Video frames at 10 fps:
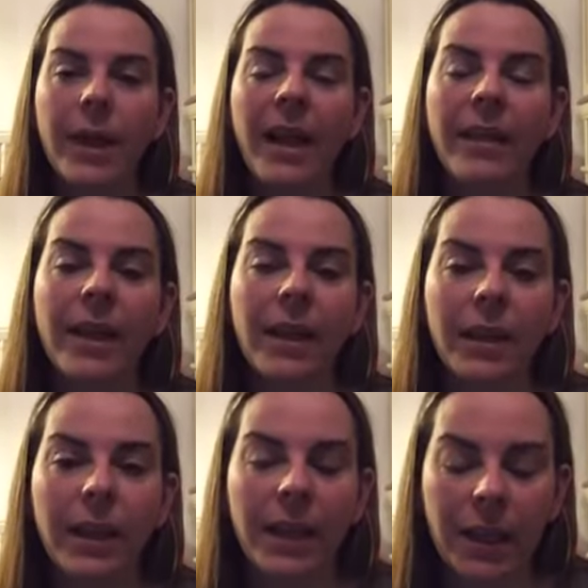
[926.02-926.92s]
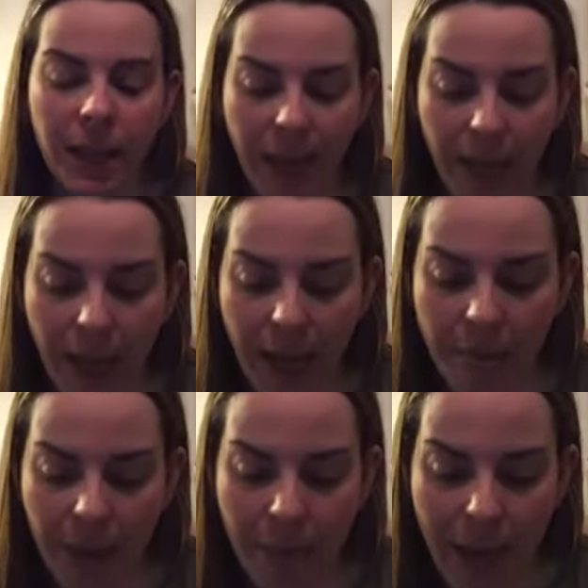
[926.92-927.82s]
I think clearly and
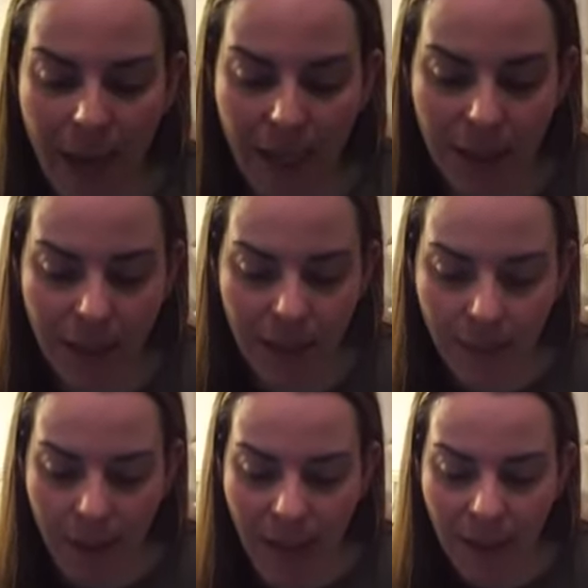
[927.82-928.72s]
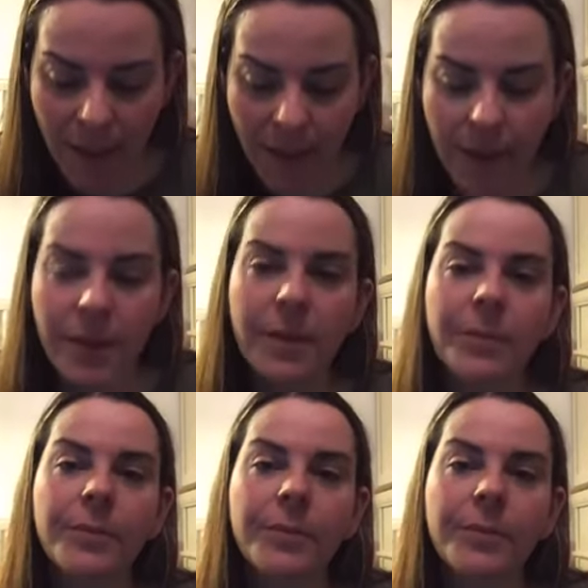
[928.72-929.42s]
my mind is balanced.